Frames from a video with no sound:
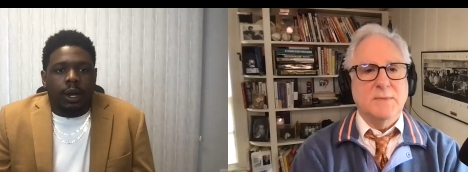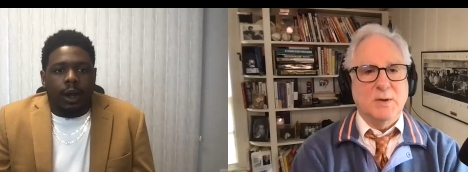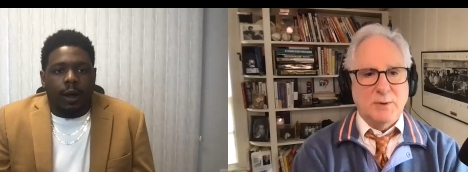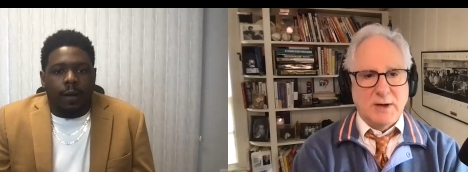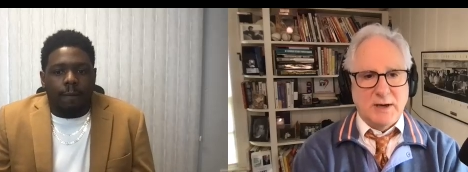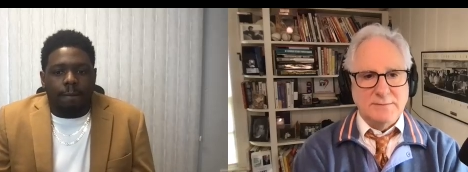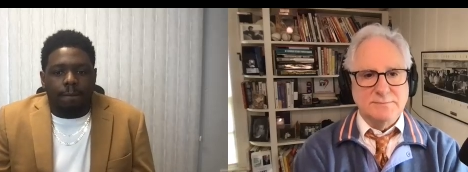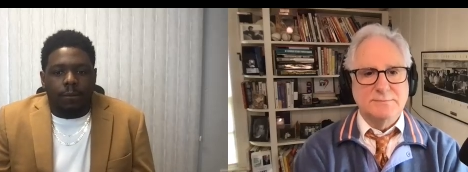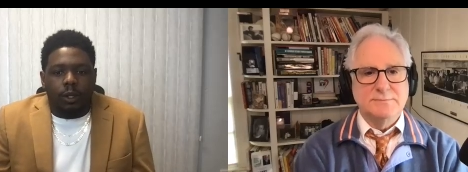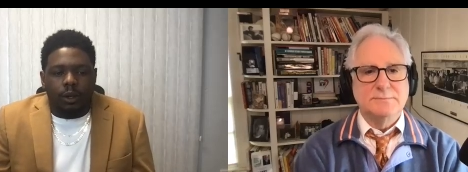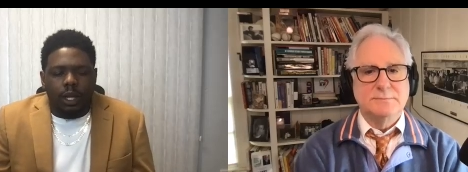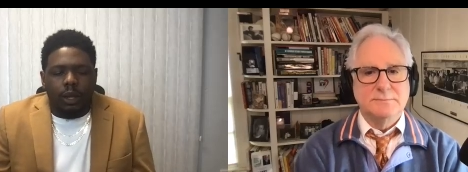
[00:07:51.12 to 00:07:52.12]
Speaker 1: Um, right.
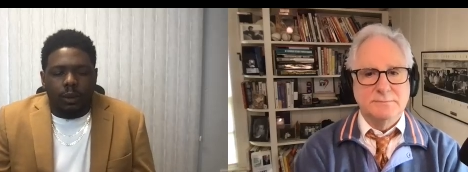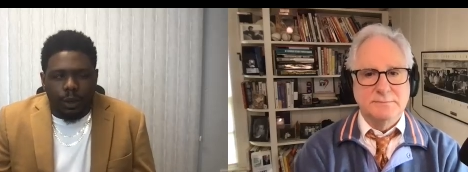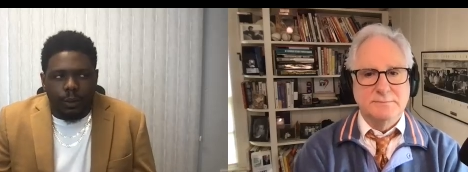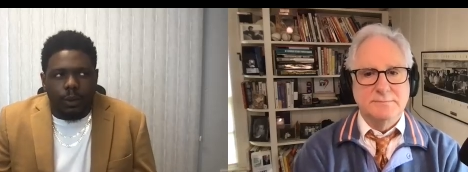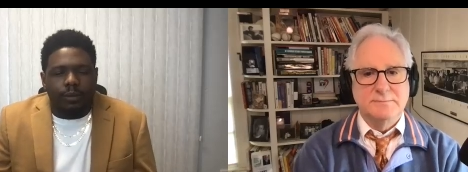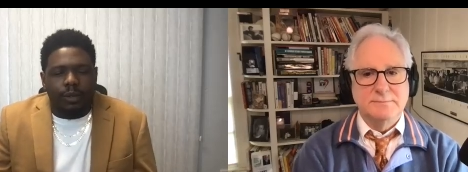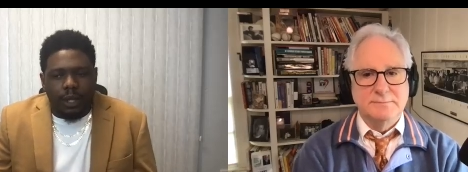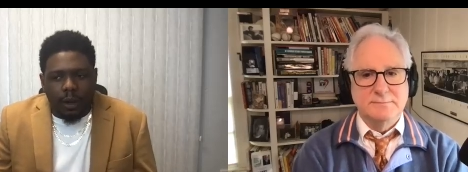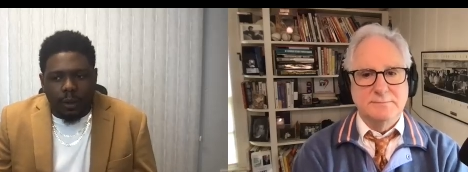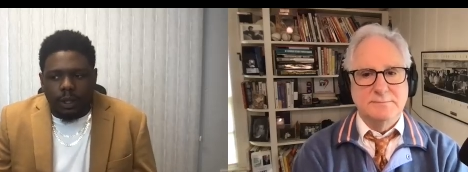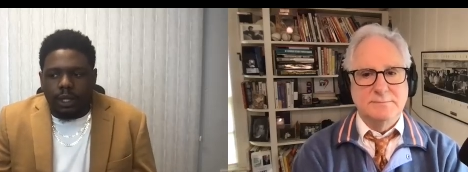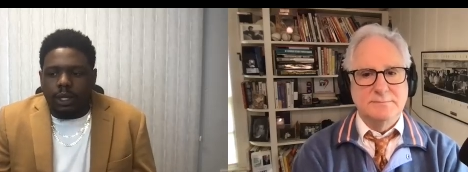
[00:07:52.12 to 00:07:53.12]
But yeah, we, we've
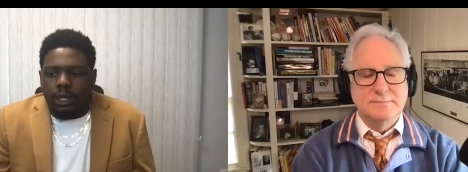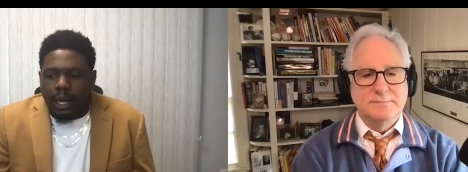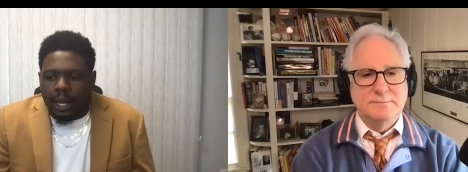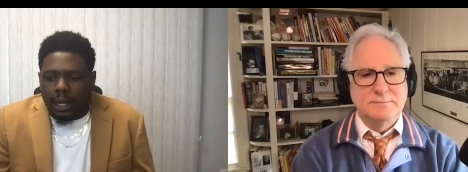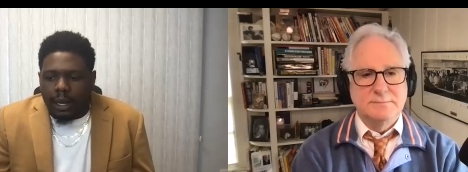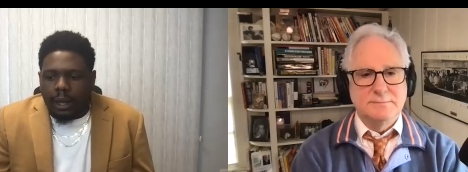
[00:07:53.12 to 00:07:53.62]
dealt with it a lot.